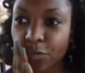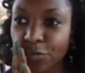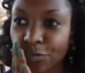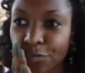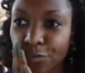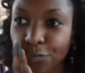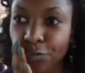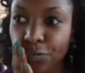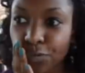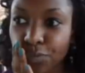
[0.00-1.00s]

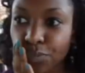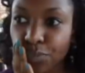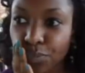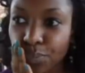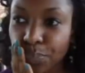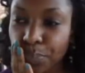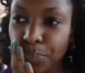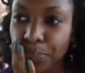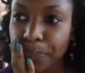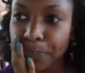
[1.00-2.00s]

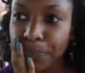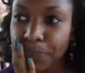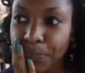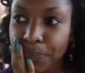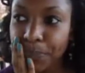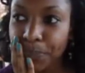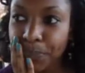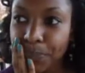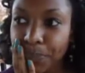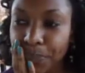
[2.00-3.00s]

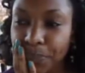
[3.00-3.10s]
(silence)